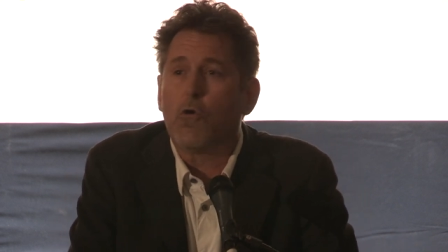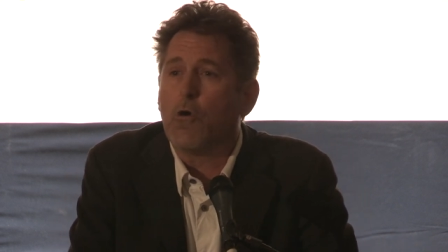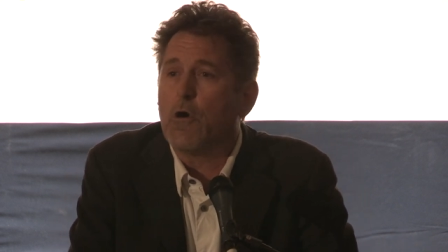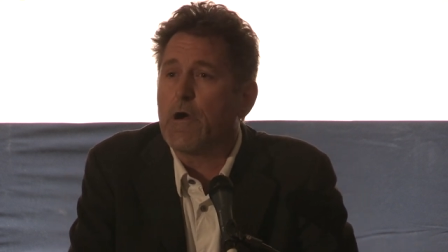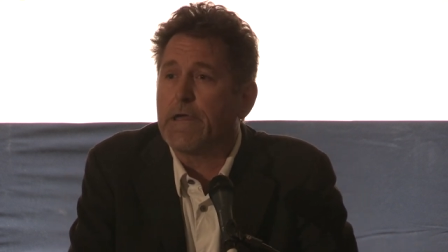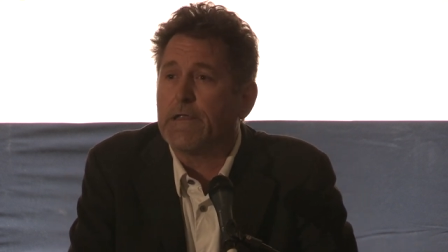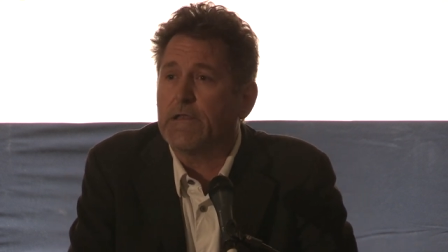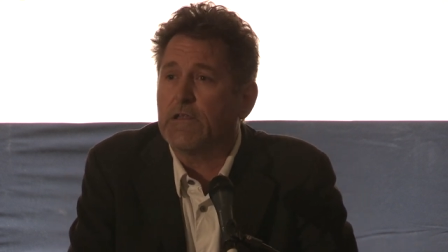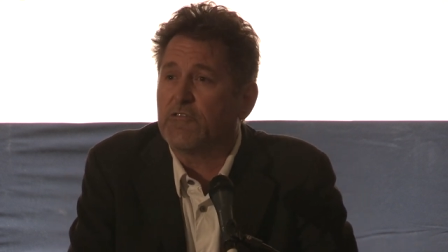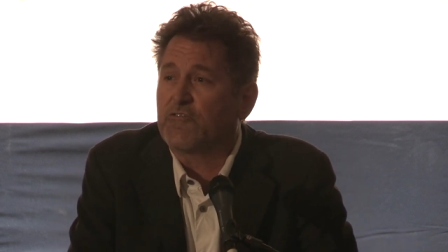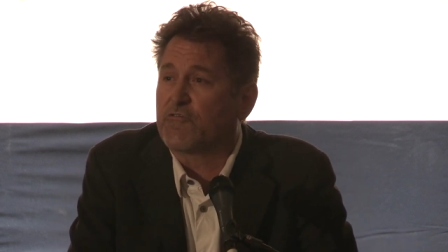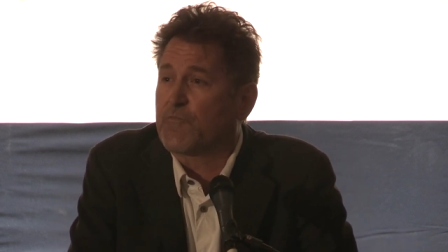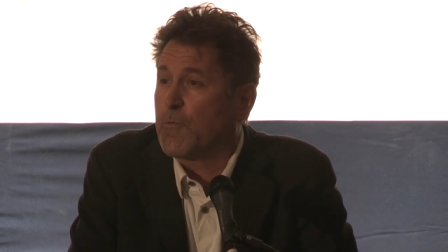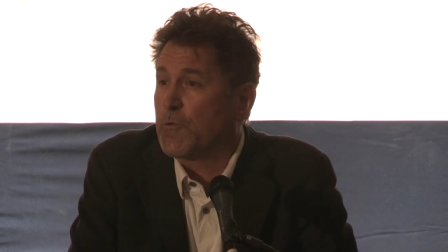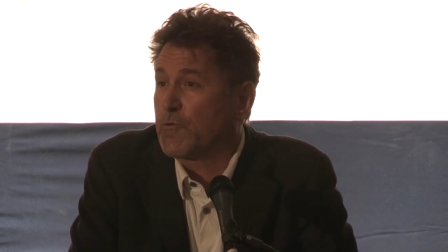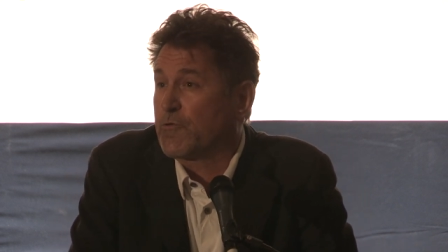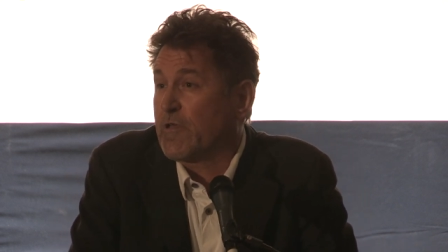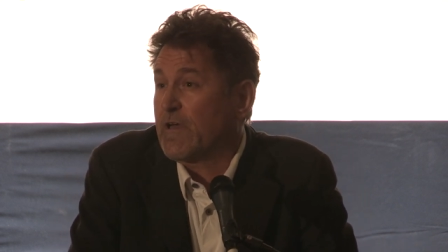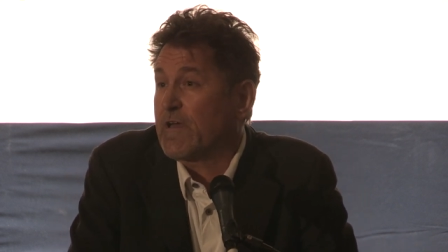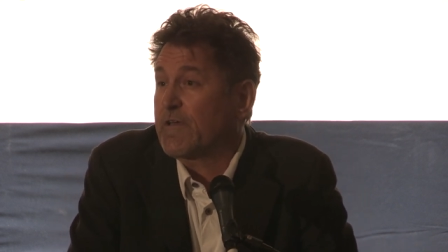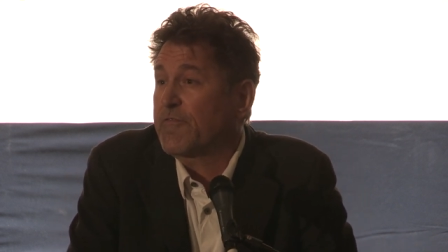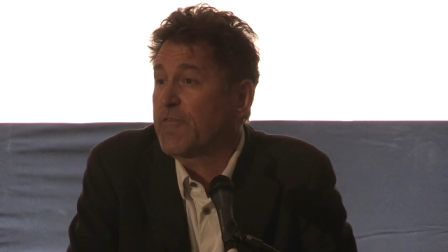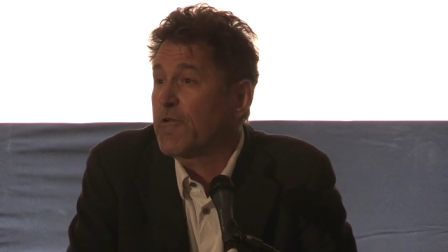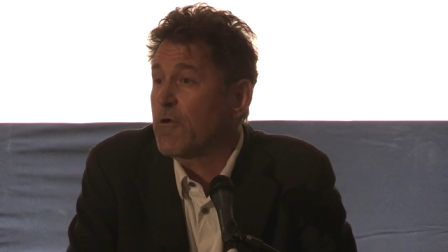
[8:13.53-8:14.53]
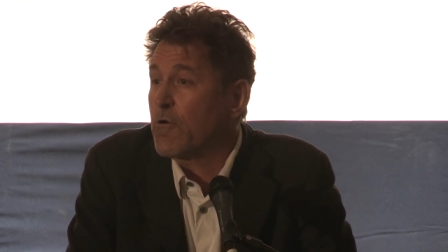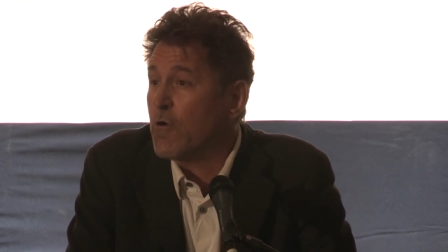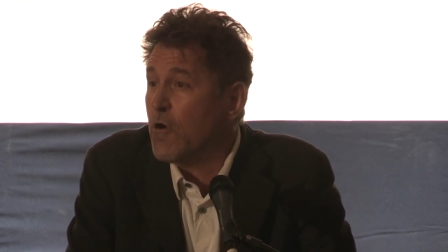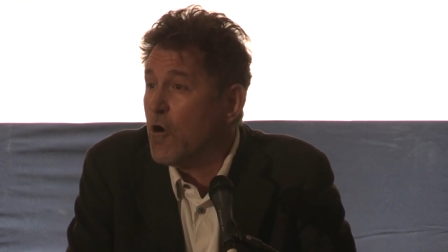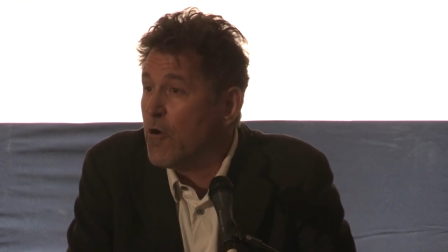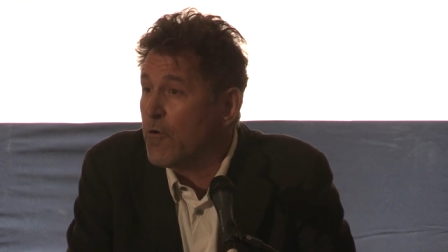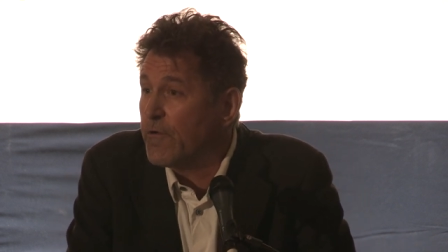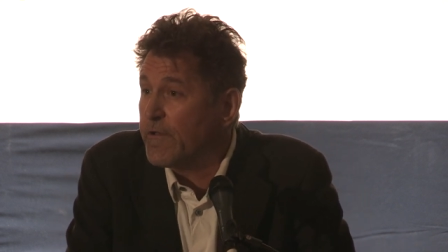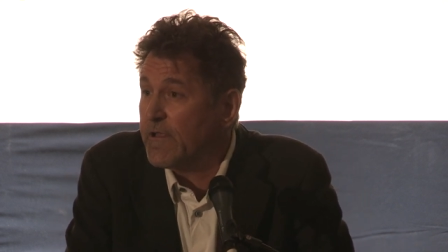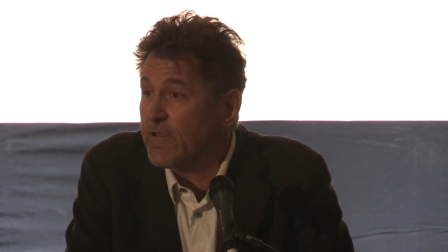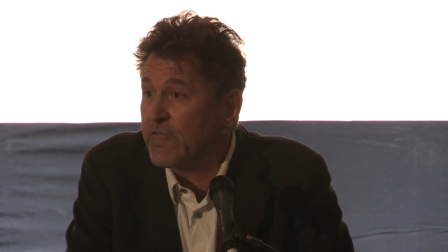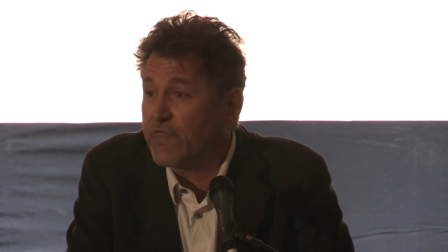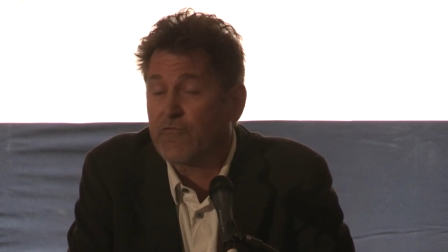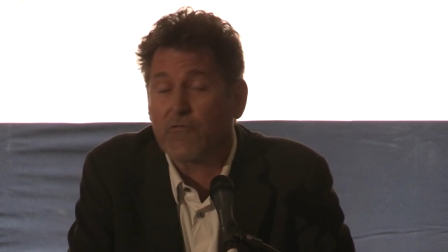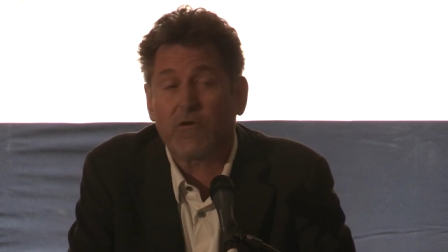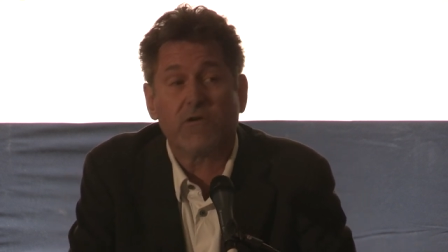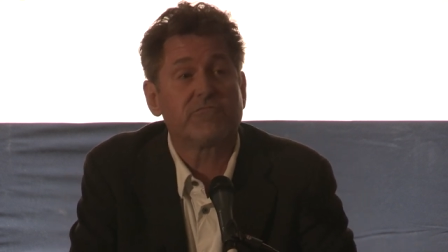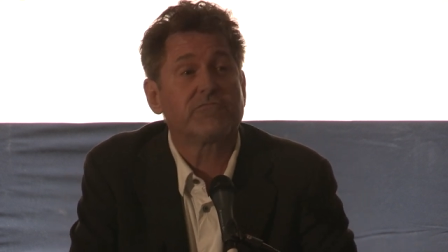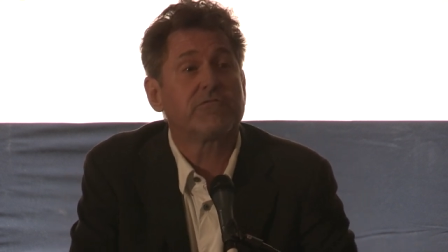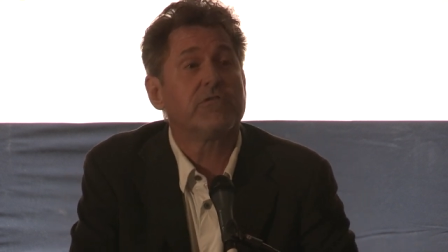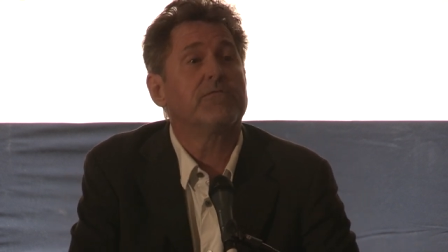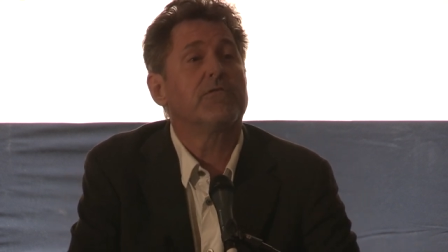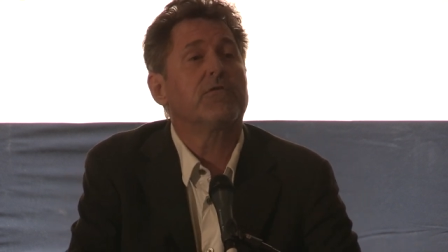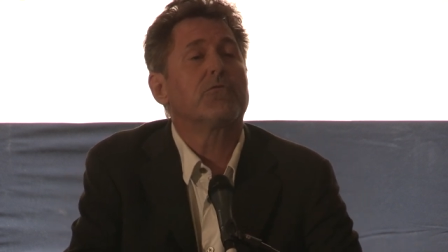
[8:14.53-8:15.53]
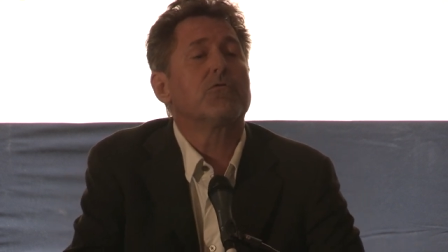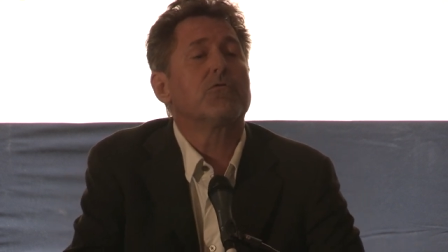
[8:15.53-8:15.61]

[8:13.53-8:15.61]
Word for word: coinage to protect their own interests